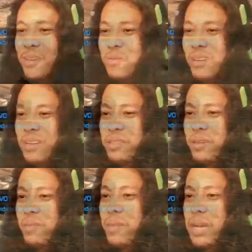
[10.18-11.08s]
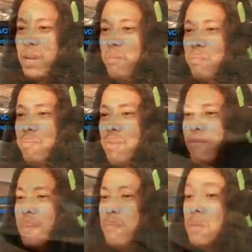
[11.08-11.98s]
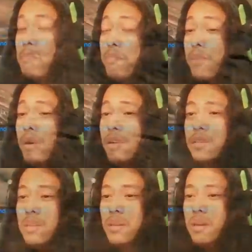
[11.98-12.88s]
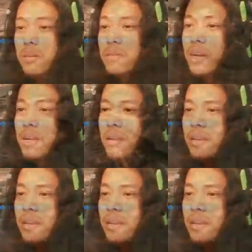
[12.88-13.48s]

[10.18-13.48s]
we're gonna talk about PvP perks, alright,